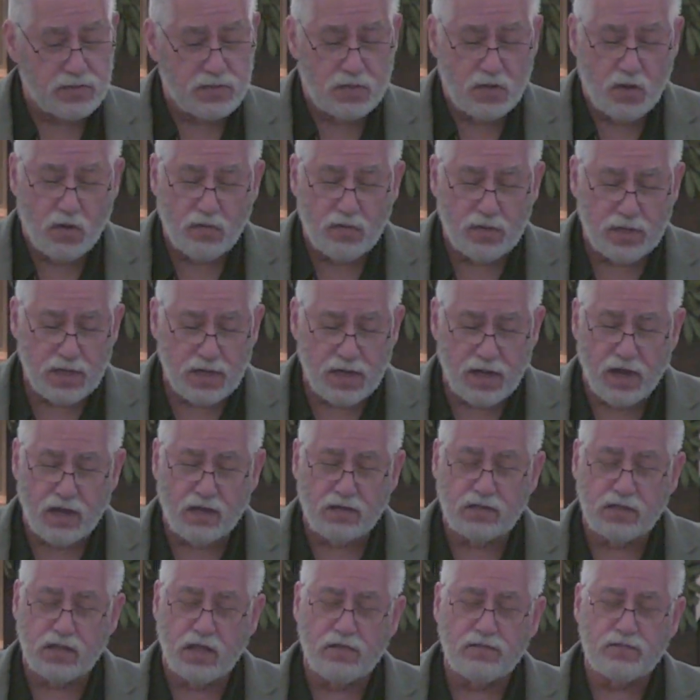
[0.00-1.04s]
know that God
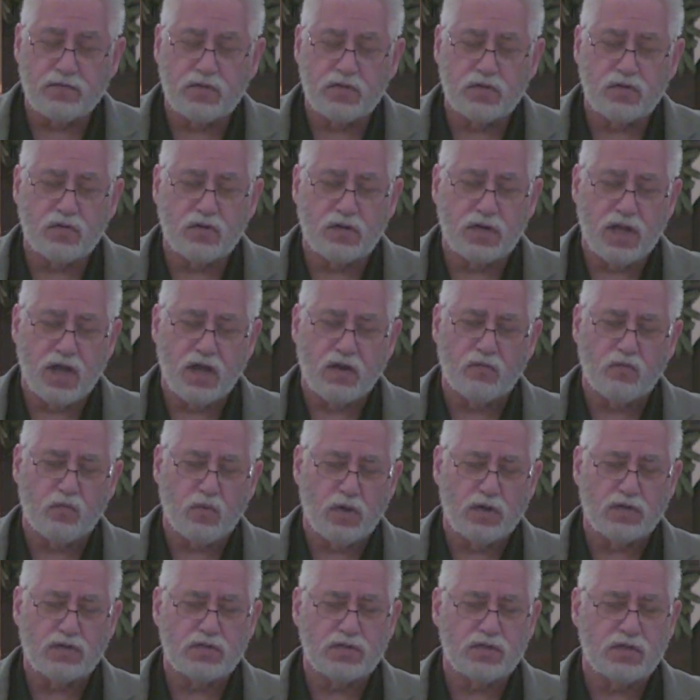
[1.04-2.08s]
loves you and God
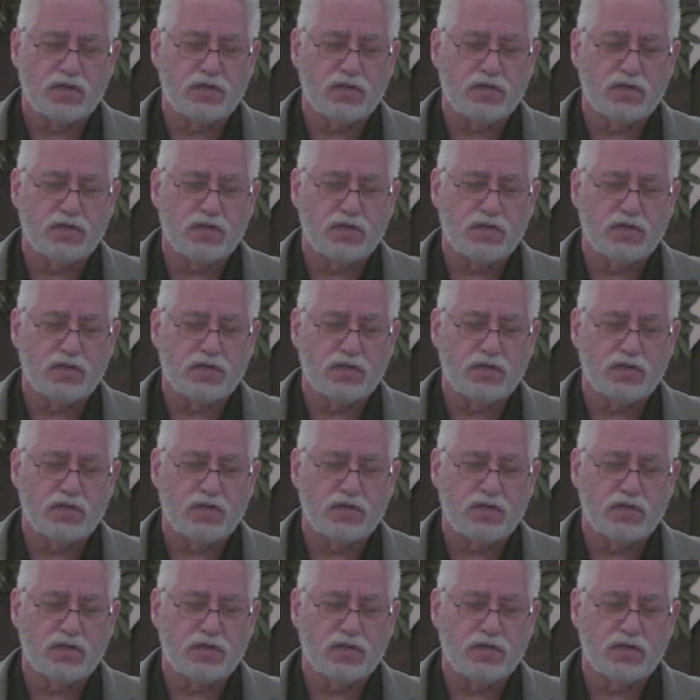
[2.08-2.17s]
wants you